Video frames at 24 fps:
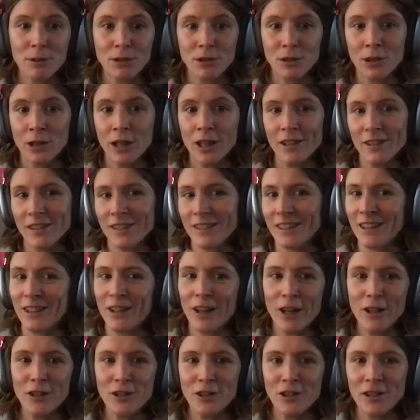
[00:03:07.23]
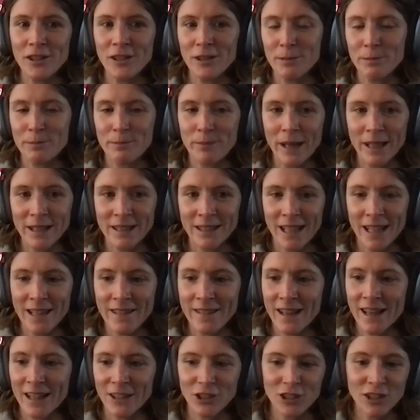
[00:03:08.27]
So how do you best get
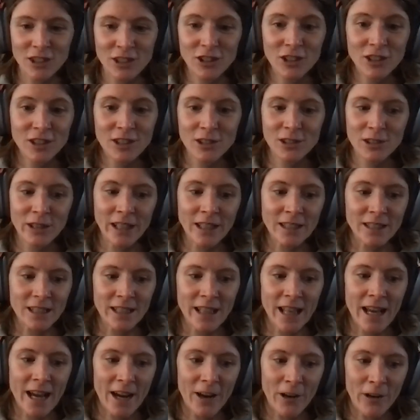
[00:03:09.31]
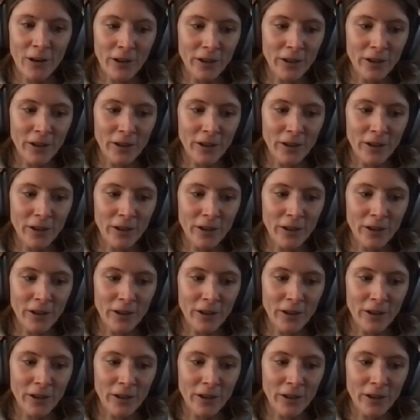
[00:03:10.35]
in that? Just things like that.